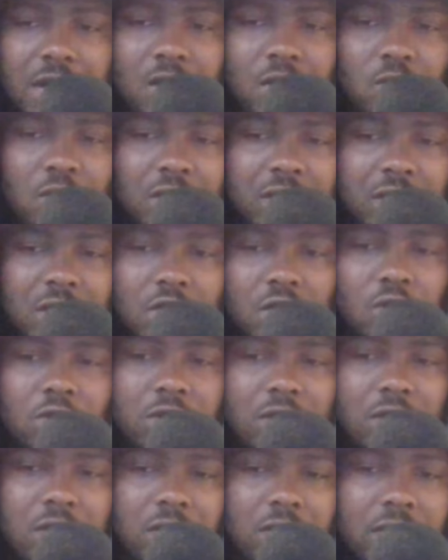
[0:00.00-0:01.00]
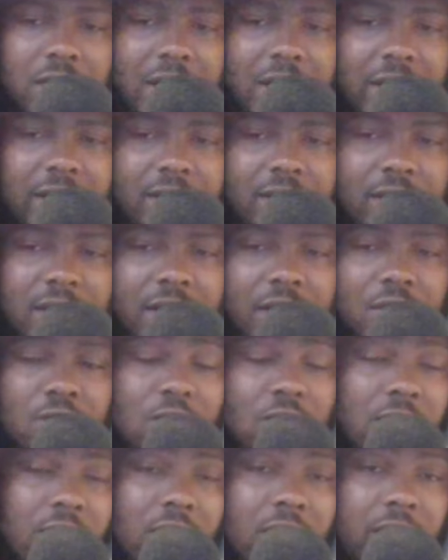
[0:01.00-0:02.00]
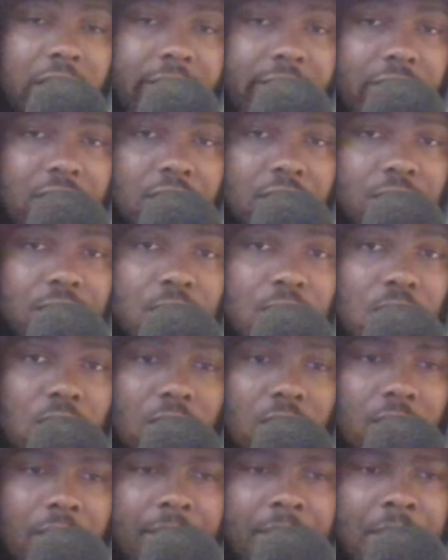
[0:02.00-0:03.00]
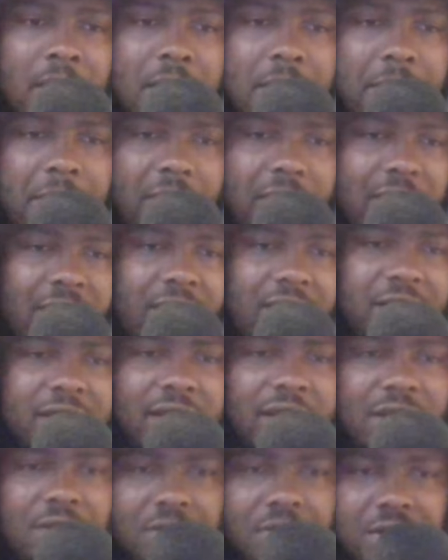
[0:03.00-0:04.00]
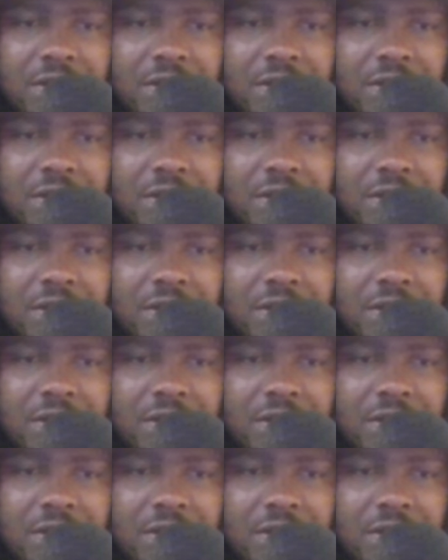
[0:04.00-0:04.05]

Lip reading: It was a total, like, he took Davis to school, but Davis said that was